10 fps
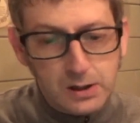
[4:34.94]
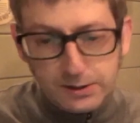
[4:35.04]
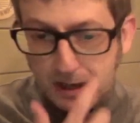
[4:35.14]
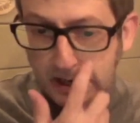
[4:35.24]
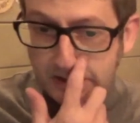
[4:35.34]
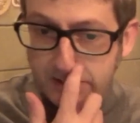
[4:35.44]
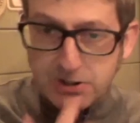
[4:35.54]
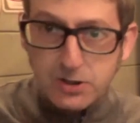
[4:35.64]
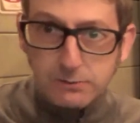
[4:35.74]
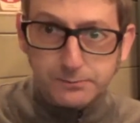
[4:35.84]
there
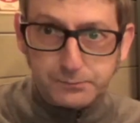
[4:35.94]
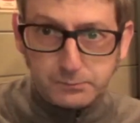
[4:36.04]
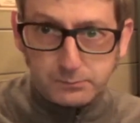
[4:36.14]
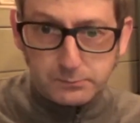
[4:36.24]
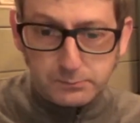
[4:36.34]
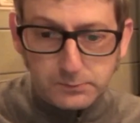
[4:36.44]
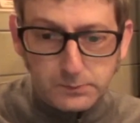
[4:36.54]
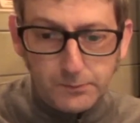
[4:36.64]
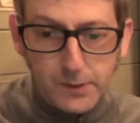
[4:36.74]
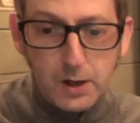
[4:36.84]
is,
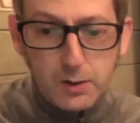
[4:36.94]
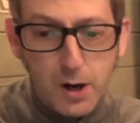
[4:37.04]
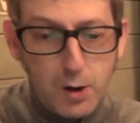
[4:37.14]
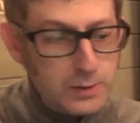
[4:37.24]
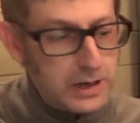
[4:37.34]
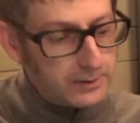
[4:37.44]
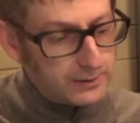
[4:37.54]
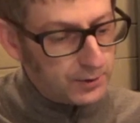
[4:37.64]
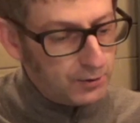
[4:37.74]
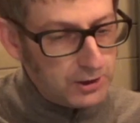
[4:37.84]
at the moment, out of
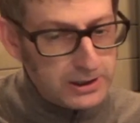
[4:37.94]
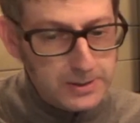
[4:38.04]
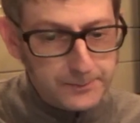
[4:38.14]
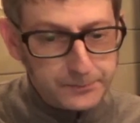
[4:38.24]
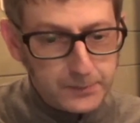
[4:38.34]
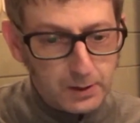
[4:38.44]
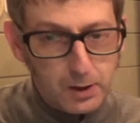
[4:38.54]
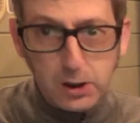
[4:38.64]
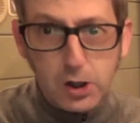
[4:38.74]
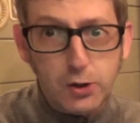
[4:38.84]
three,
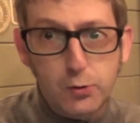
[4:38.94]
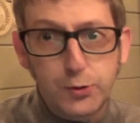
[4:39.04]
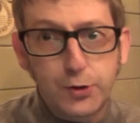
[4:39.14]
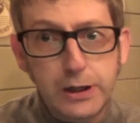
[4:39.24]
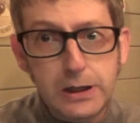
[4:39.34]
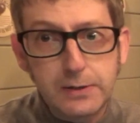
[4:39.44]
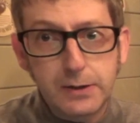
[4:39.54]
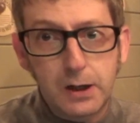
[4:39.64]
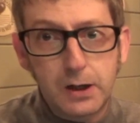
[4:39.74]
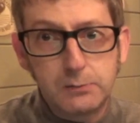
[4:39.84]
I like all three.
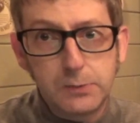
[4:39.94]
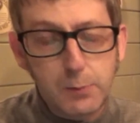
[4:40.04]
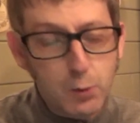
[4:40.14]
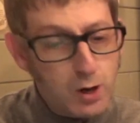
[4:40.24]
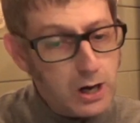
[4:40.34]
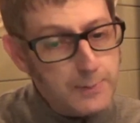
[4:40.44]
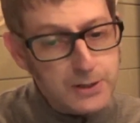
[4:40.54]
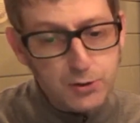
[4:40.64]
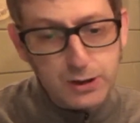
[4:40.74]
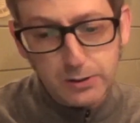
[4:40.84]
I'm quite happy
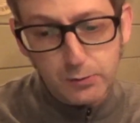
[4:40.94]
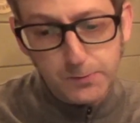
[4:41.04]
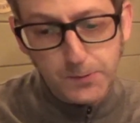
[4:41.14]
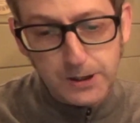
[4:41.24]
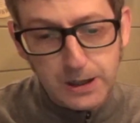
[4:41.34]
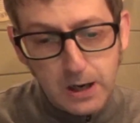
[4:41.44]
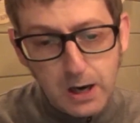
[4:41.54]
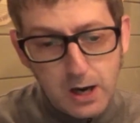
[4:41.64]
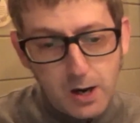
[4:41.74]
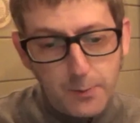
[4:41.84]
drinking all three,
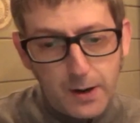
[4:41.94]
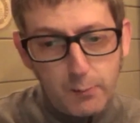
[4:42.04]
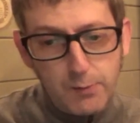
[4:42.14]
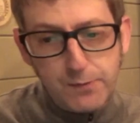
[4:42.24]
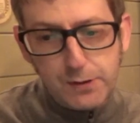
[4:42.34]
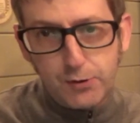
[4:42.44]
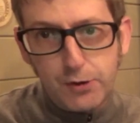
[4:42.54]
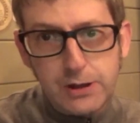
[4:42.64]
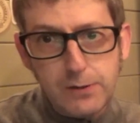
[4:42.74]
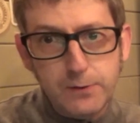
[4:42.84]
but with the
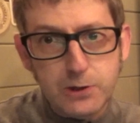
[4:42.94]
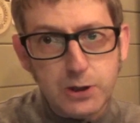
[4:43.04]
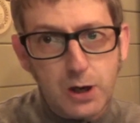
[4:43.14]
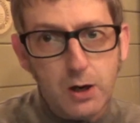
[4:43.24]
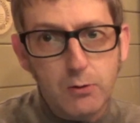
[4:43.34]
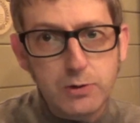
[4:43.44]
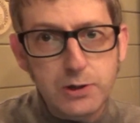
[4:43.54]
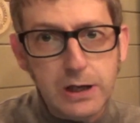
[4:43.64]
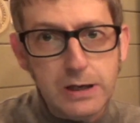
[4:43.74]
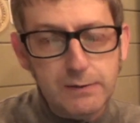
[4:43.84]
three different styles,
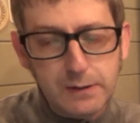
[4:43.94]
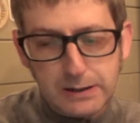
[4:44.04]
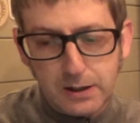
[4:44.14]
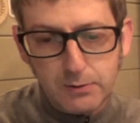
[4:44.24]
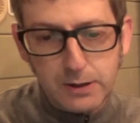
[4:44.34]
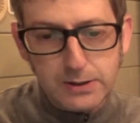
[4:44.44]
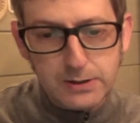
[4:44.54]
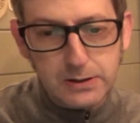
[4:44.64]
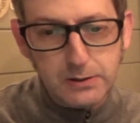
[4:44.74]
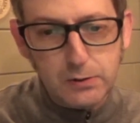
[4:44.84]
you've got
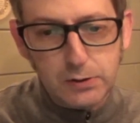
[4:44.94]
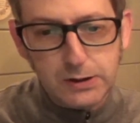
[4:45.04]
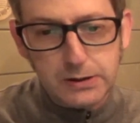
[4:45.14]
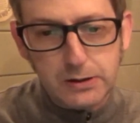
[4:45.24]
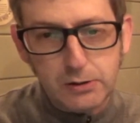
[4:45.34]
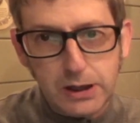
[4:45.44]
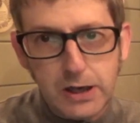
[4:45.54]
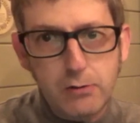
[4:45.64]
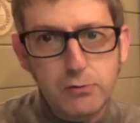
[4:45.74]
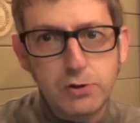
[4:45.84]
your
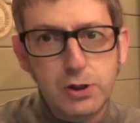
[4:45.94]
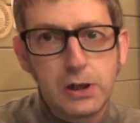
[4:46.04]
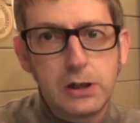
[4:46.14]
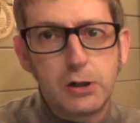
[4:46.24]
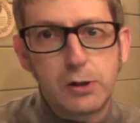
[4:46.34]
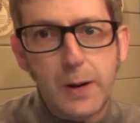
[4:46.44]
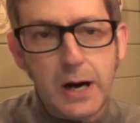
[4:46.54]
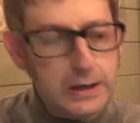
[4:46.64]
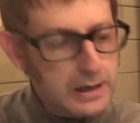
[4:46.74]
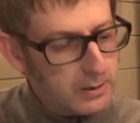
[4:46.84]
Hells, you've got your
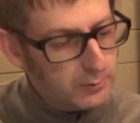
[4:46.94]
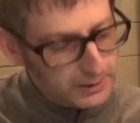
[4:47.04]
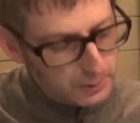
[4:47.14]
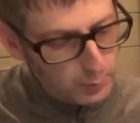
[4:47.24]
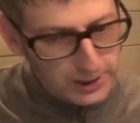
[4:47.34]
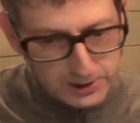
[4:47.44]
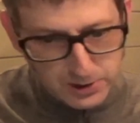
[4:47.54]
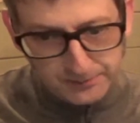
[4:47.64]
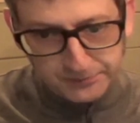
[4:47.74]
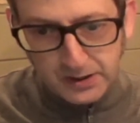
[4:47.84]
Pale Ale, and your
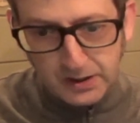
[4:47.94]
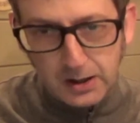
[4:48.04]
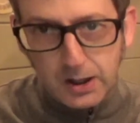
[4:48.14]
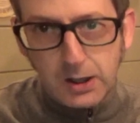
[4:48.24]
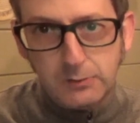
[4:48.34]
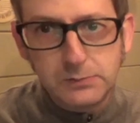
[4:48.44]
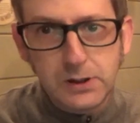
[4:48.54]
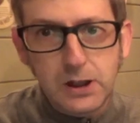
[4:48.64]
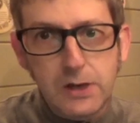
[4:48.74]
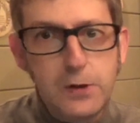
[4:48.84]
Wit.
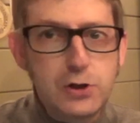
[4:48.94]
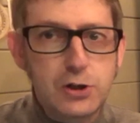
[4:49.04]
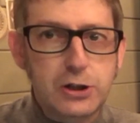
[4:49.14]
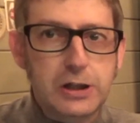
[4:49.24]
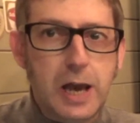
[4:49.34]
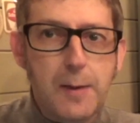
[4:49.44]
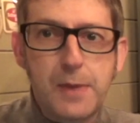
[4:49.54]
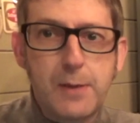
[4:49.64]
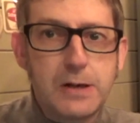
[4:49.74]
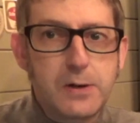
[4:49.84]
If you just kept
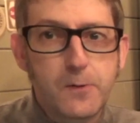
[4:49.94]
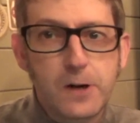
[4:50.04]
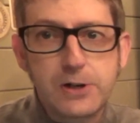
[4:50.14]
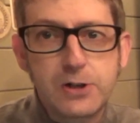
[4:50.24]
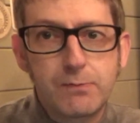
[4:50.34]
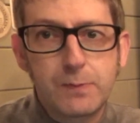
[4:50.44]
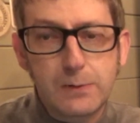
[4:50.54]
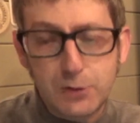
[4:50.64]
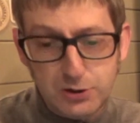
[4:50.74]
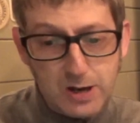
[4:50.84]
them in your fridge,
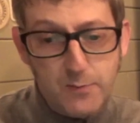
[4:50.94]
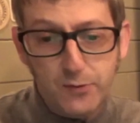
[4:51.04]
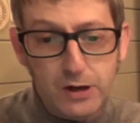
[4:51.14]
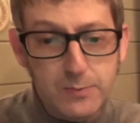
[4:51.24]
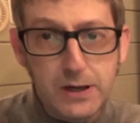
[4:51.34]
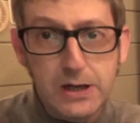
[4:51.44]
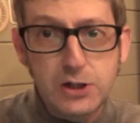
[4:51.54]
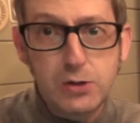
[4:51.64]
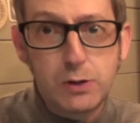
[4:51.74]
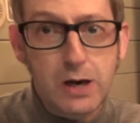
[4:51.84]
they're just them three
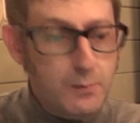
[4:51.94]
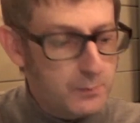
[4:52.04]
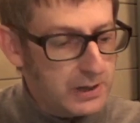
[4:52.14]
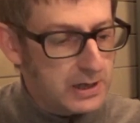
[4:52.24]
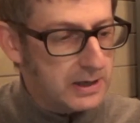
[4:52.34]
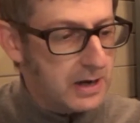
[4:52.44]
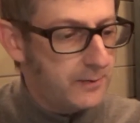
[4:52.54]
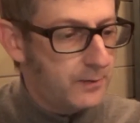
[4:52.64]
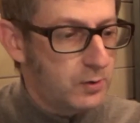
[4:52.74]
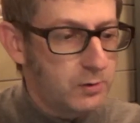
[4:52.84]
beers, you would have a beer there
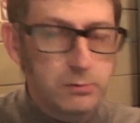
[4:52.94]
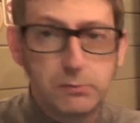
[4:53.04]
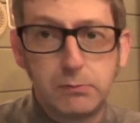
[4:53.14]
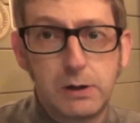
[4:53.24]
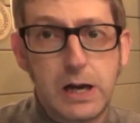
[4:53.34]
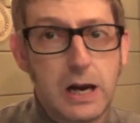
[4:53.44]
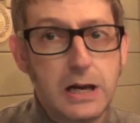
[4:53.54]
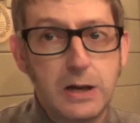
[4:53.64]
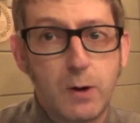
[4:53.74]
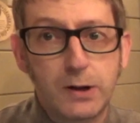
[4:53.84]
for
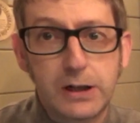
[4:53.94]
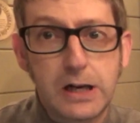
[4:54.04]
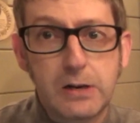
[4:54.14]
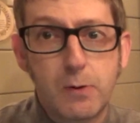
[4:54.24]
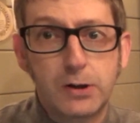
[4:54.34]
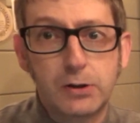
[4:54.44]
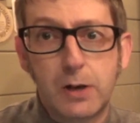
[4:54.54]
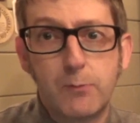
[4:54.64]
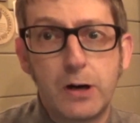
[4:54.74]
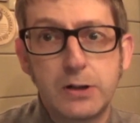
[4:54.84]
anyone and anyone that
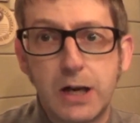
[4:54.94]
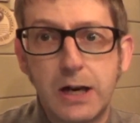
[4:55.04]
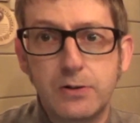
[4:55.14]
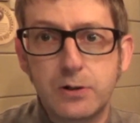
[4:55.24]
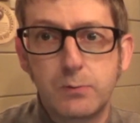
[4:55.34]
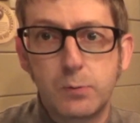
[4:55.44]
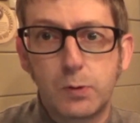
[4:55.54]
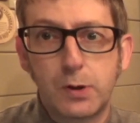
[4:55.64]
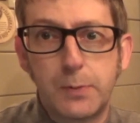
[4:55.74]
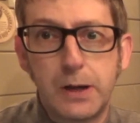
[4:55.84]
come round your house and would
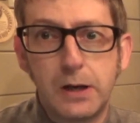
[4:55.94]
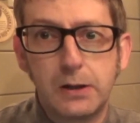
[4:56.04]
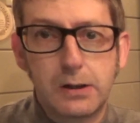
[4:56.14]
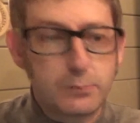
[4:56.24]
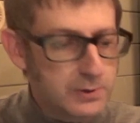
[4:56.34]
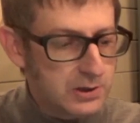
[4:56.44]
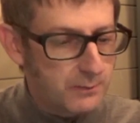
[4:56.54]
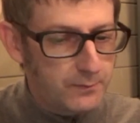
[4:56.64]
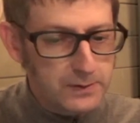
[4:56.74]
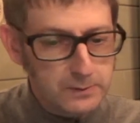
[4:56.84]
want a beer. There would be
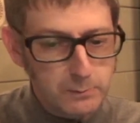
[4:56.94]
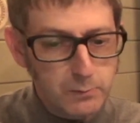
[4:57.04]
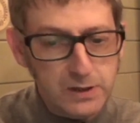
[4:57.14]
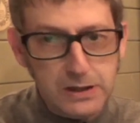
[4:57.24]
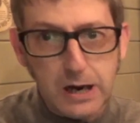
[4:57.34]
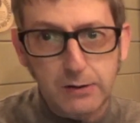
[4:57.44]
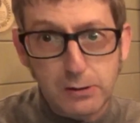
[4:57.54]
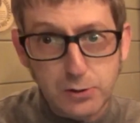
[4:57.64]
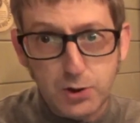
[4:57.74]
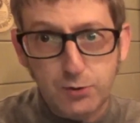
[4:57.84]
something within that,
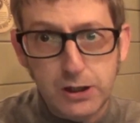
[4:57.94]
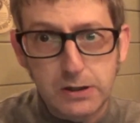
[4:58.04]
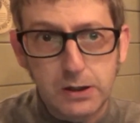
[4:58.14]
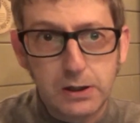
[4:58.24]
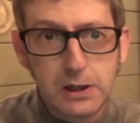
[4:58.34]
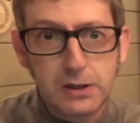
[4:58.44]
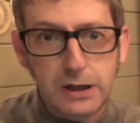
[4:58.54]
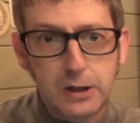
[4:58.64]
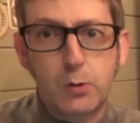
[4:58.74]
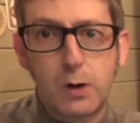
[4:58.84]
those three that they
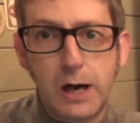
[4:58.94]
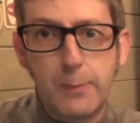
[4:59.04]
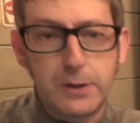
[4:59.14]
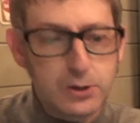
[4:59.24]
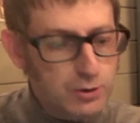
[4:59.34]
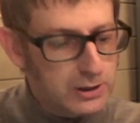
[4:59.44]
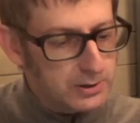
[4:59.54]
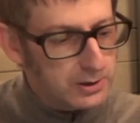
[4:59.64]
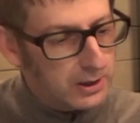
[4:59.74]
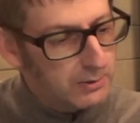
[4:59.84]
could quite happily drink.
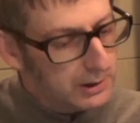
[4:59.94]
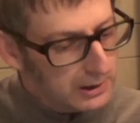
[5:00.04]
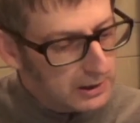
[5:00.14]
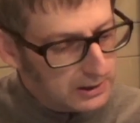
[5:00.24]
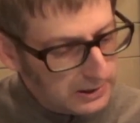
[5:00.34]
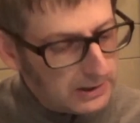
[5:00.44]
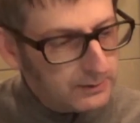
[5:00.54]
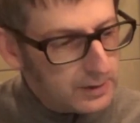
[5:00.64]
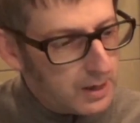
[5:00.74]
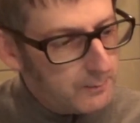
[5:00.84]
So, yeah,
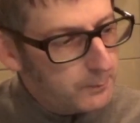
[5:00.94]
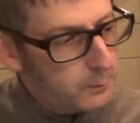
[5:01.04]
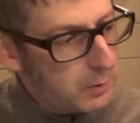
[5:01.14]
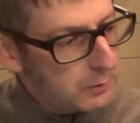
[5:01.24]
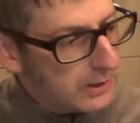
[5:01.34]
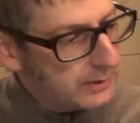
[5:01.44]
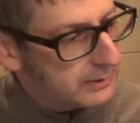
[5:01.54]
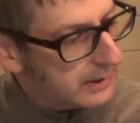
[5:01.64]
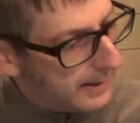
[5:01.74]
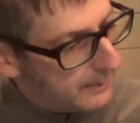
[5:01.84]
well done,
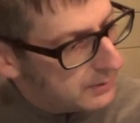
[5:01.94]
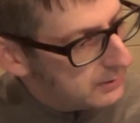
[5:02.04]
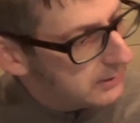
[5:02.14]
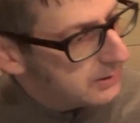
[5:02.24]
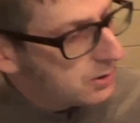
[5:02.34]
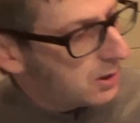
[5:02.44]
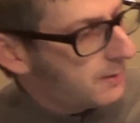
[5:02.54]
Camden. It's,